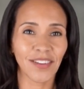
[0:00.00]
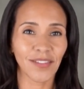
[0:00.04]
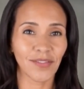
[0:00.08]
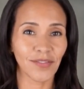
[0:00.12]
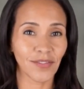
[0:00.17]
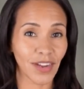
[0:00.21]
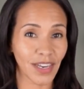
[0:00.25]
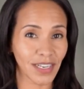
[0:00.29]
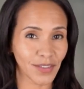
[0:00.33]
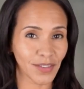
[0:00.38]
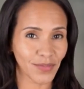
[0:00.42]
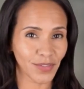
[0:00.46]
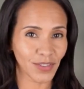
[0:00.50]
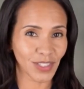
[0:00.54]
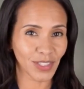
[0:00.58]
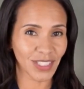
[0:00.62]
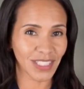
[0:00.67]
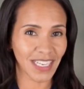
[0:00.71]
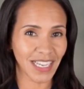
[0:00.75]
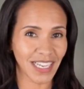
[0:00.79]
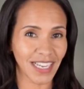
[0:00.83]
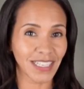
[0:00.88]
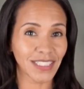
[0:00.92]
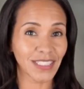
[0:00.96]
Ready for
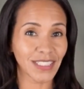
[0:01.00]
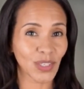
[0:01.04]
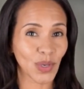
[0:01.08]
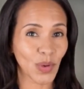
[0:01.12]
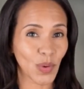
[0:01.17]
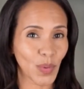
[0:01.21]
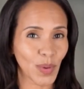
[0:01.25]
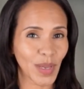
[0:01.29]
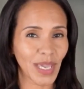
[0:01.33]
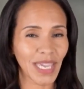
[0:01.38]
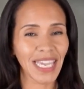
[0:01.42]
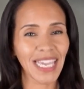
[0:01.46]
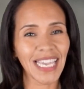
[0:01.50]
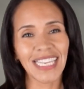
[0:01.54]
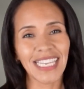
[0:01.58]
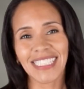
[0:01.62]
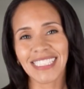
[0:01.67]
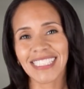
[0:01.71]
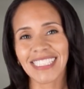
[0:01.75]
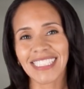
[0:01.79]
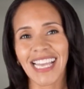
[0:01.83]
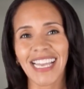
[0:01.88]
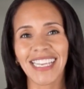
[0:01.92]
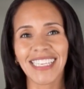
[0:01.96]
today's quick
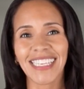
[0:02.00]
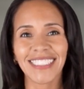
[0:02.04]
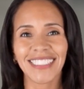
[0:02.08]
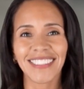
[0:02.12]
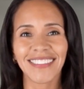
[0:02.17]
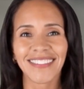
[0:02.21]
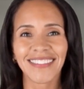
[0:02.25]
insight?